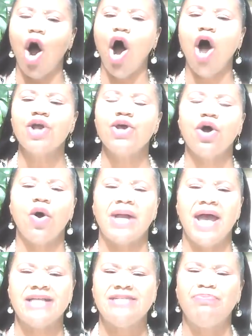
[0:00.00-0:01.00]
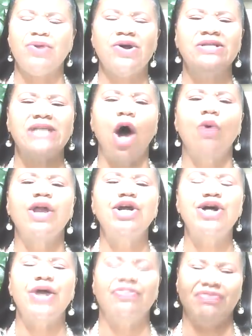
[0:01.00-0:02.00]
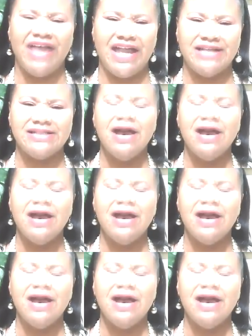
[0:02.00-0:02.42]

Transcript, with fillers: all you're going to experience only good things.